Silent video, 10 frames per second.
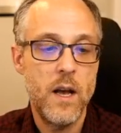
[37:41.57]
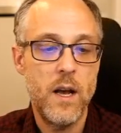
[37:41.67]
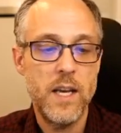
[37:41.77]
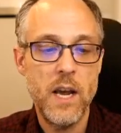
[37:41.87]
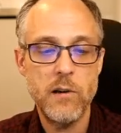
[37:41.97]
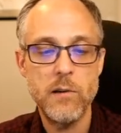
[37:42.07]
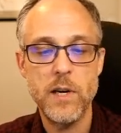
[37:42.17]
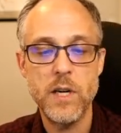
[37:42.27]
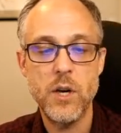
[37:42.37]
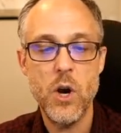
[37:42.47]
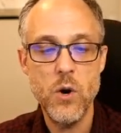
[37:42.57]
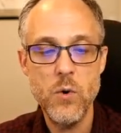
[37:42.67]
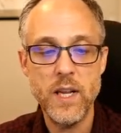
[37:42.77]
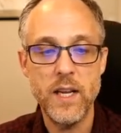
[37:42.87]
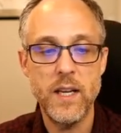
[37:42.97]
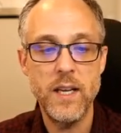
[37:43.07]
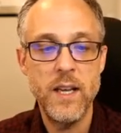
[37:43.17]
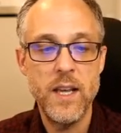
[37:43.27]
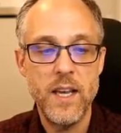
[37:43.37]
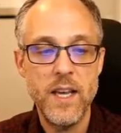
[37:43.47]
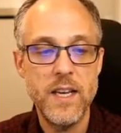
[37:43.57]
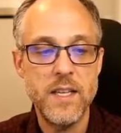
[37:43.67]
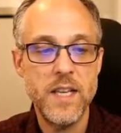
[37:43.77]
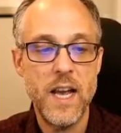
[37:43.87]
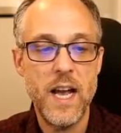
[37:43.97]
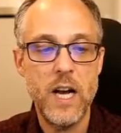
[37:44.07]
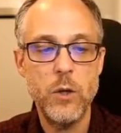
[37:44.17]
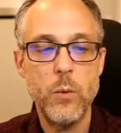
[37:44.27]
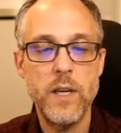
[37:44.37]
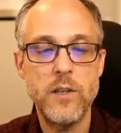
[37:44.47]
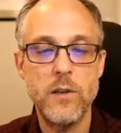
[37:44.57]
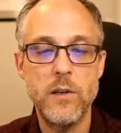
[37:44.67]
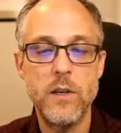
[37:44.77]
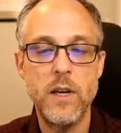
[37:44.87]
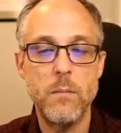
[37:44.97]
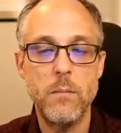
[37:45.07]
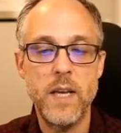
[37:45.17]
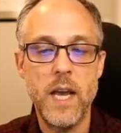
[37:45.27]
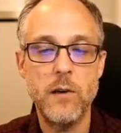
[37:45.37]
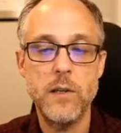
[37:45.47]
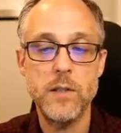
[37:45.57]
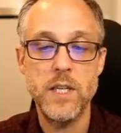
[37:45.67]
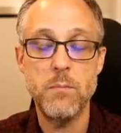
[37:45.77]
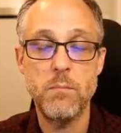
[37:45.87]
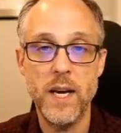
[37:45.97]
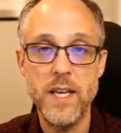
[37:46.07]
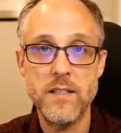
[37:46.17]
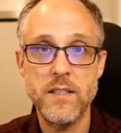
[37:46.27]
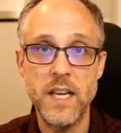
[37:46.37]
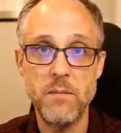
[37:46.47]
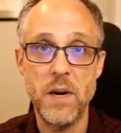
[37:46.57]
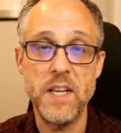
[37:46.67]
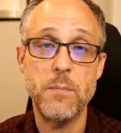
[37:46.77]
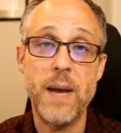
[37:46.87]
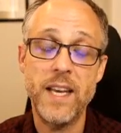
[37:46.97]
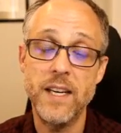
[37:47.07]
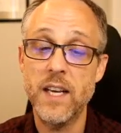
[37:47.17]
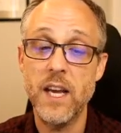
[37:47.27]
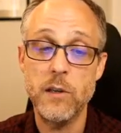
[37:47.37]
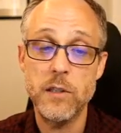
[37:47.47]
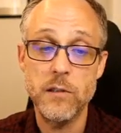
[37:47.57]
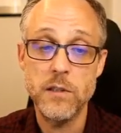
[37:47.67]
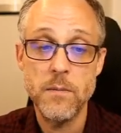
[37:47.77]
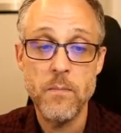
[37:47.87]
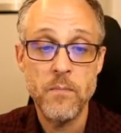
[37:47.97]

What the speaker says: A character encoding is, how do I turn characters into bytes and bytes back into characters?